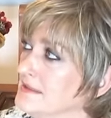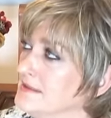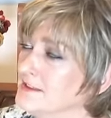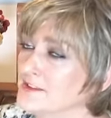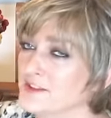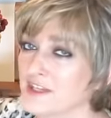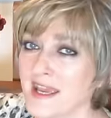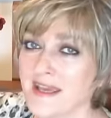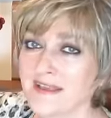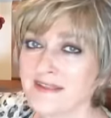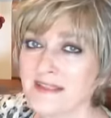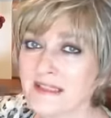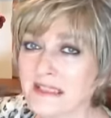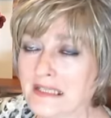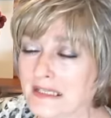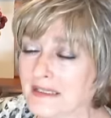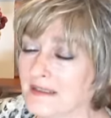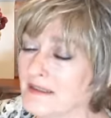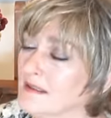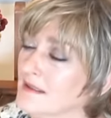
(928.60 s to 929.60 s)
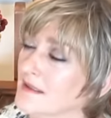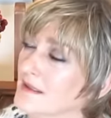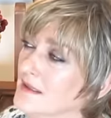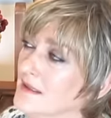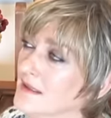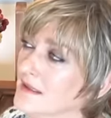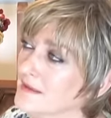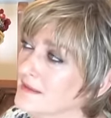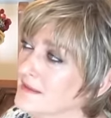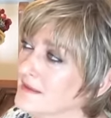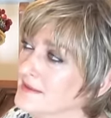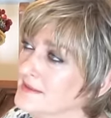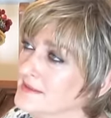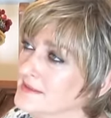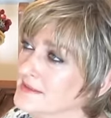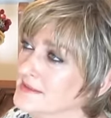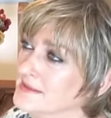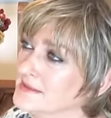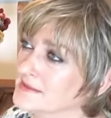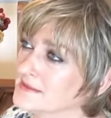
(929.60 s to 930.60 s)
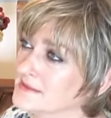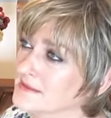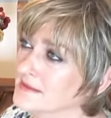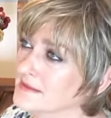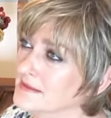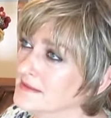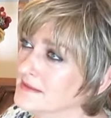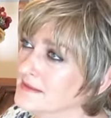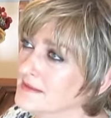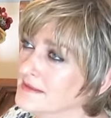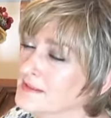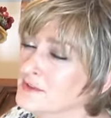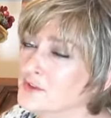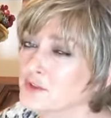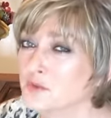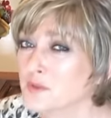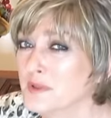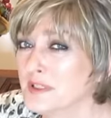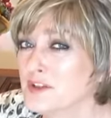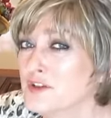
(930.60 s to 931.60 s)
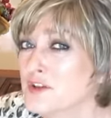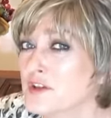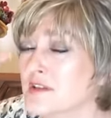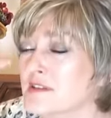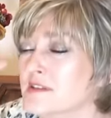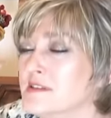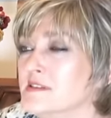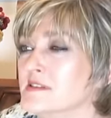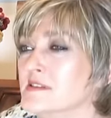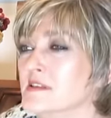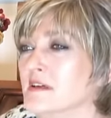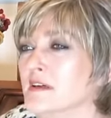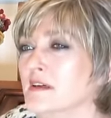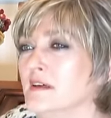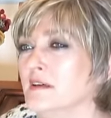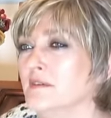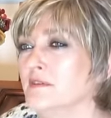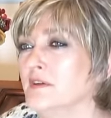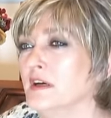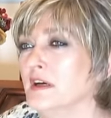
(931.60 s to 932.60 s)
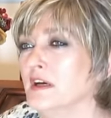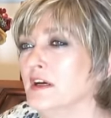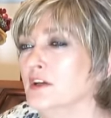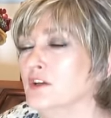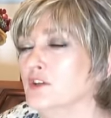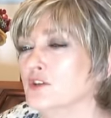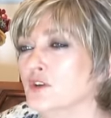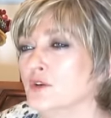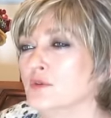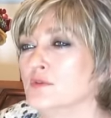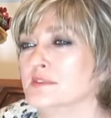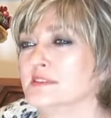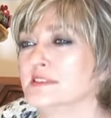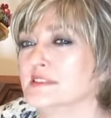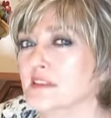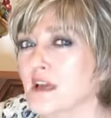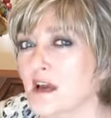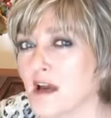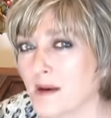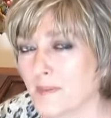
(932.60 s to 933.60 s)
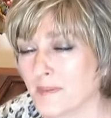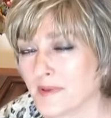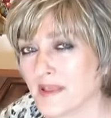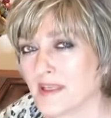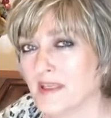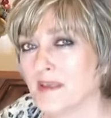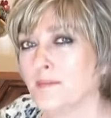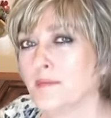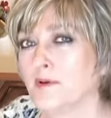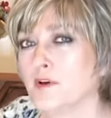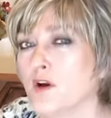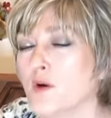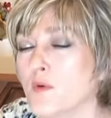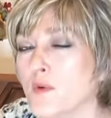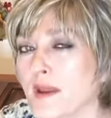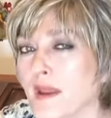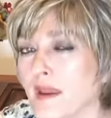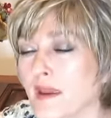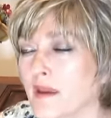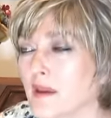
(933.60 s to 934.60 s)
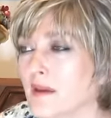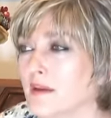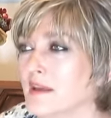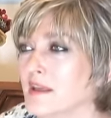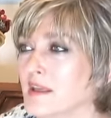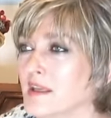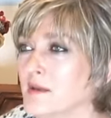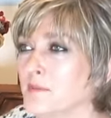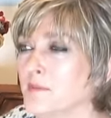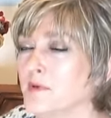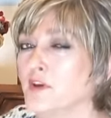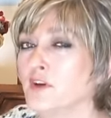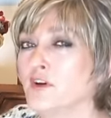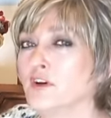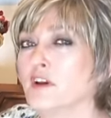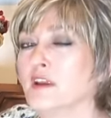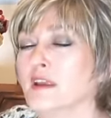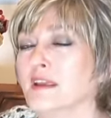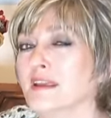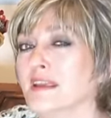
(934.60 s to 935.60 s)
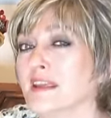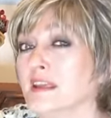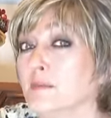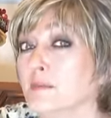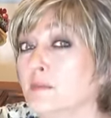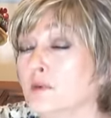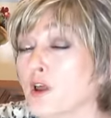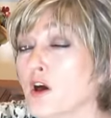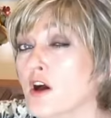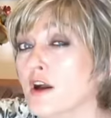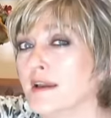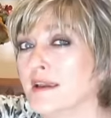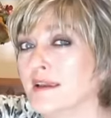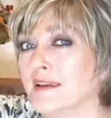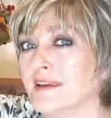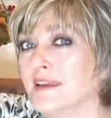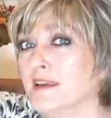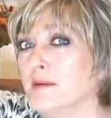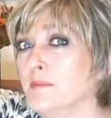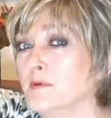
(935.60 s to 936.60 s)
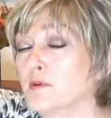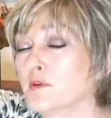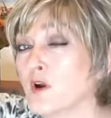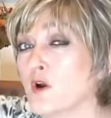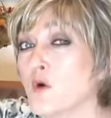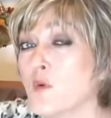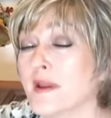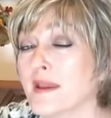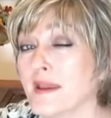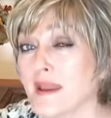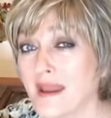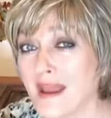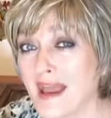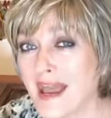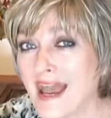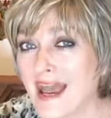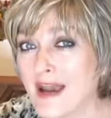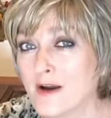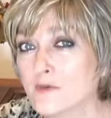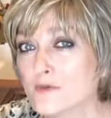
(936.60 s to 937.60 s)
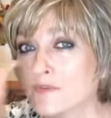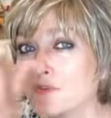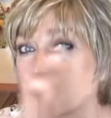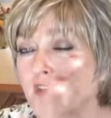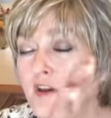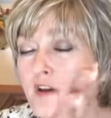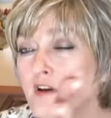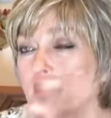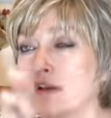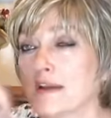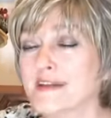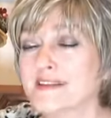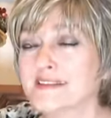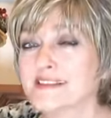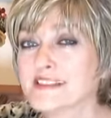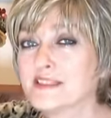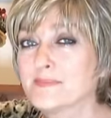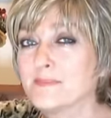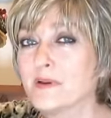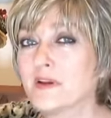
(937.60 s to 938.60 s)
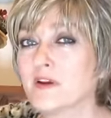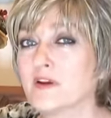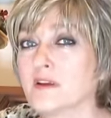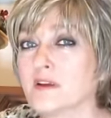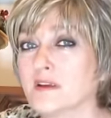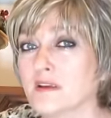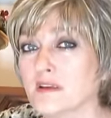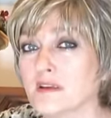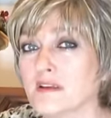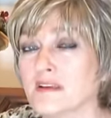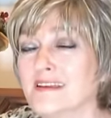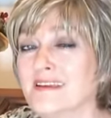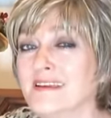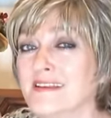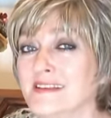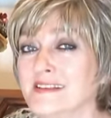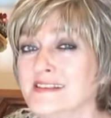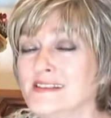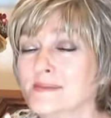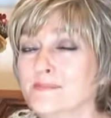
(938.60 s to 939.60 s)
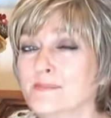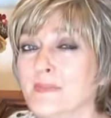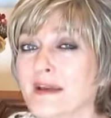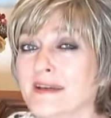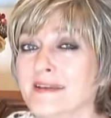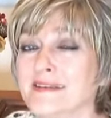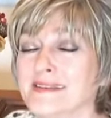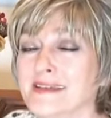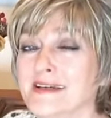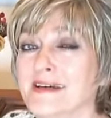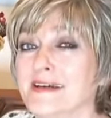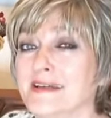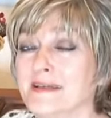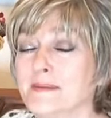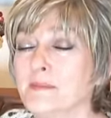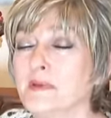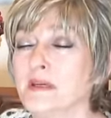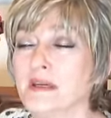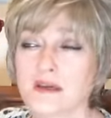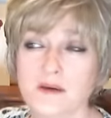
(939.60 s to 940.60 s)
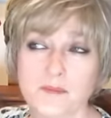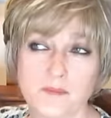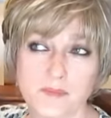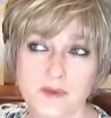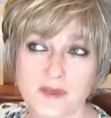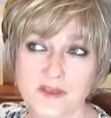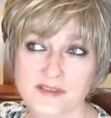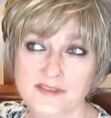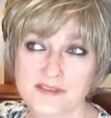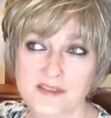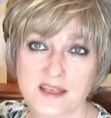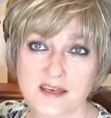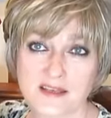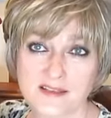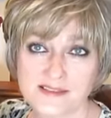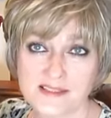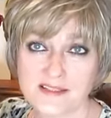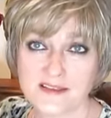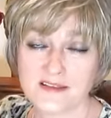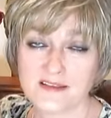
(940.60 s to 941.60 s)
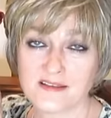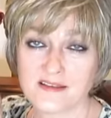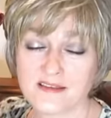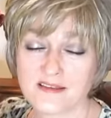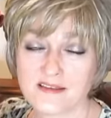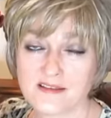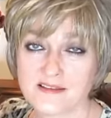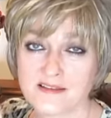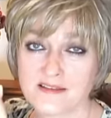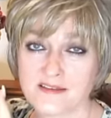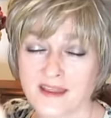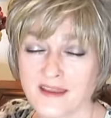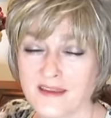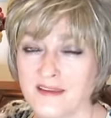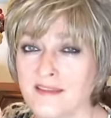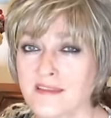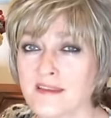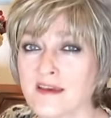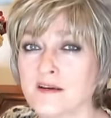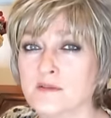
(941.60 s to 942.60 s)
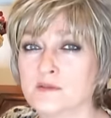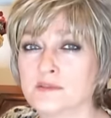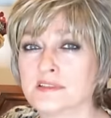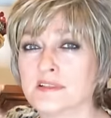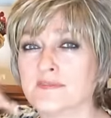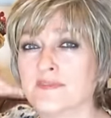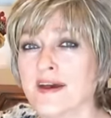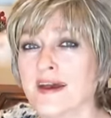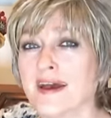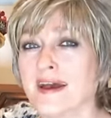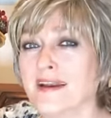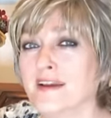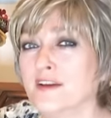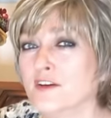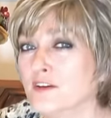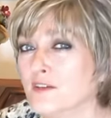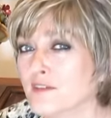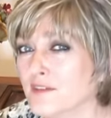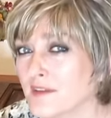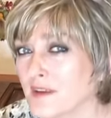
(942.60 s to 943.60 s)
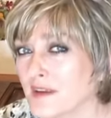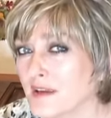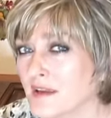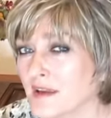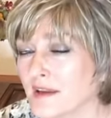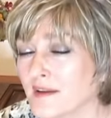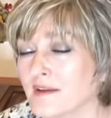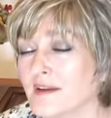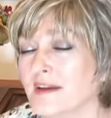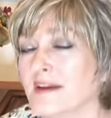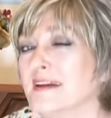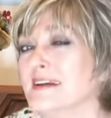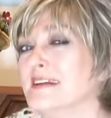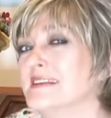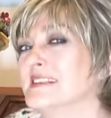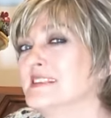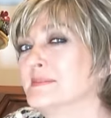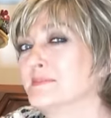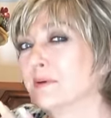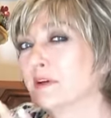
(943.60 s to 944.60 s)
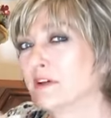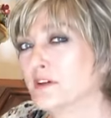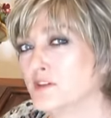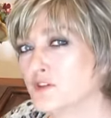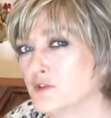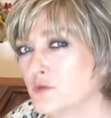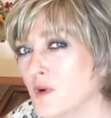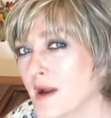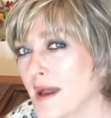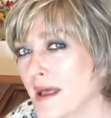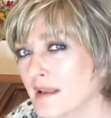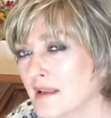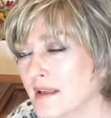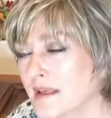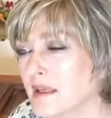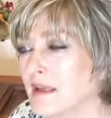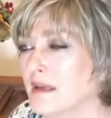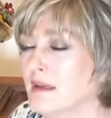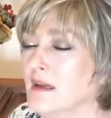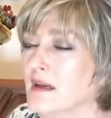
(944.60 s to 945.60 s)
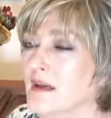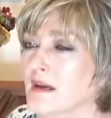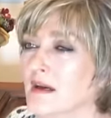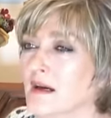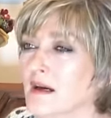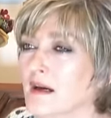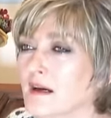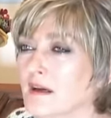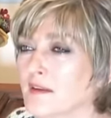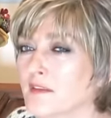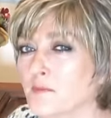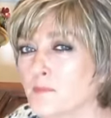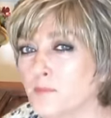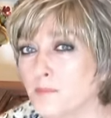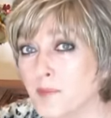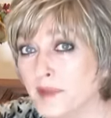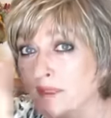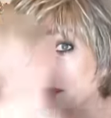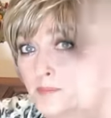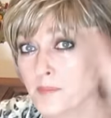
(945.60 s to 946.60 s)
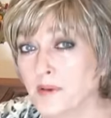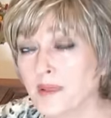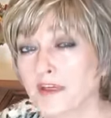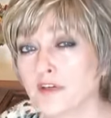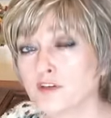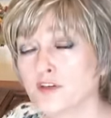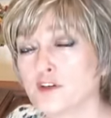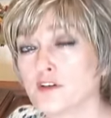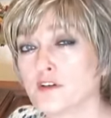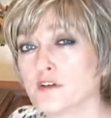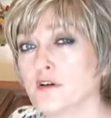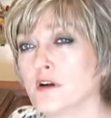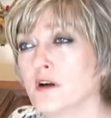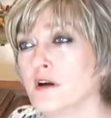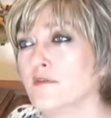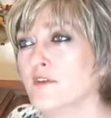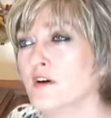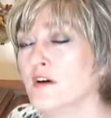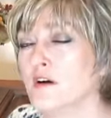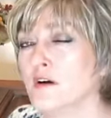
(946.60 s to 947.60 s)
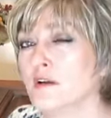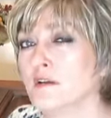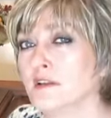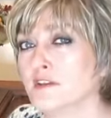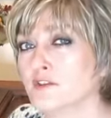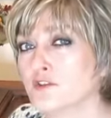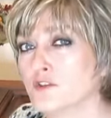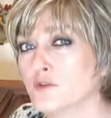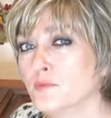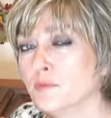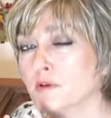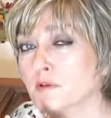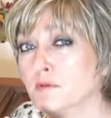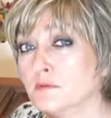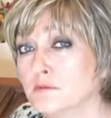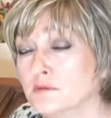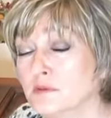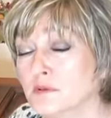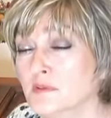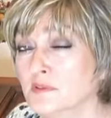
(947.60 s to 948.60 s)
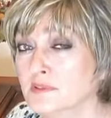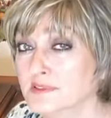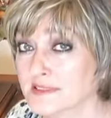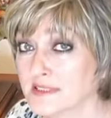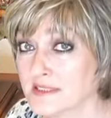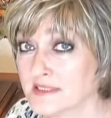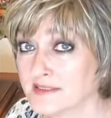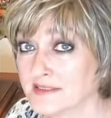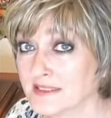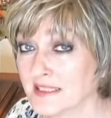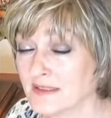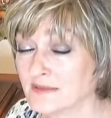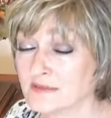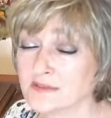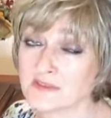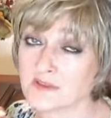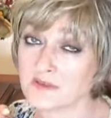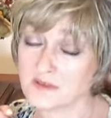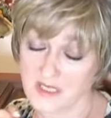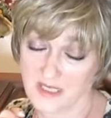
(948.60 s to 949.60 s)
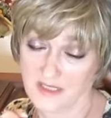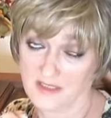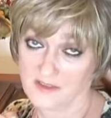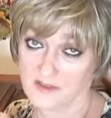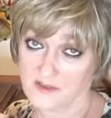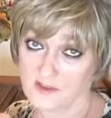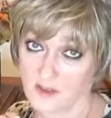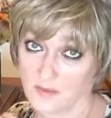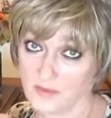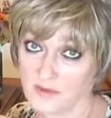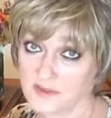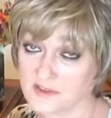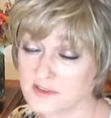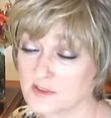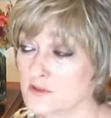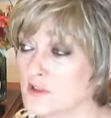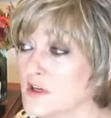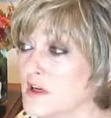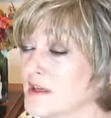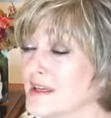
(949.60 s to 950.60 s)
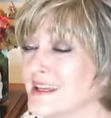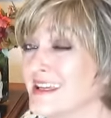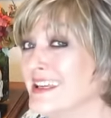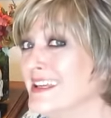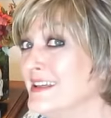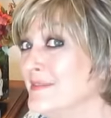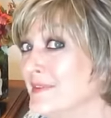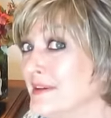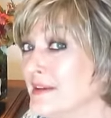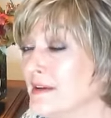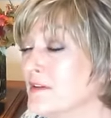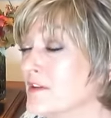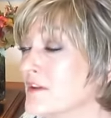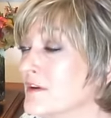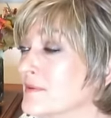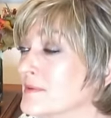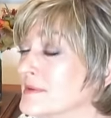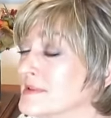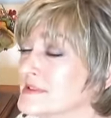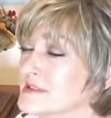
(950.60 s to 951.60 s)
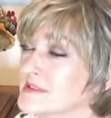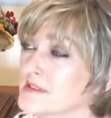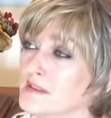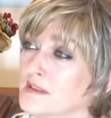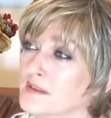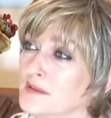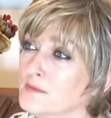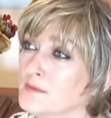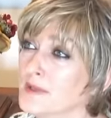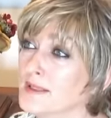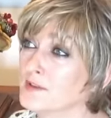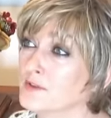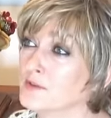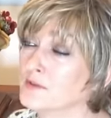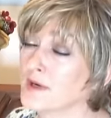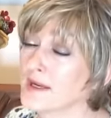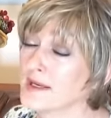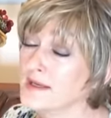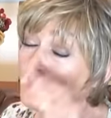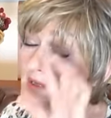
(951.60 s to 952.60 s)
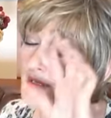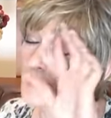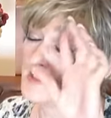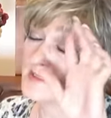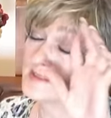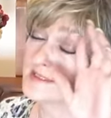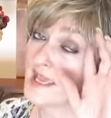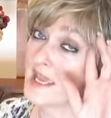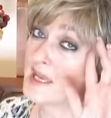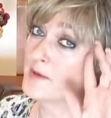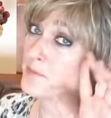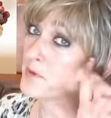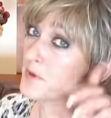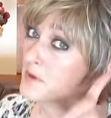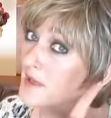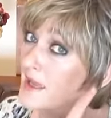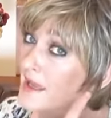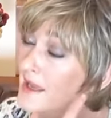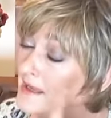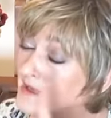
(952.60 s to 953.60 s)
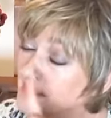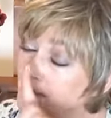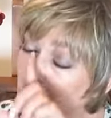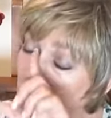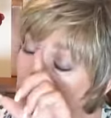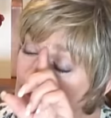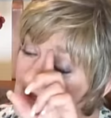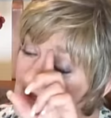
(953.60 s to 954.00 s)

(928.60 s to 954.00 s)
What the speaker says: channeling these intuitions of don't stop, keep going, keep yearning, keep longing, keep growing out there. Spirit needs my time, because that is in the ninth house of higher thinking, spirituality, the big picture of all. And Jupiter rules this house, so double strong, even though it's retrograde to April 8th.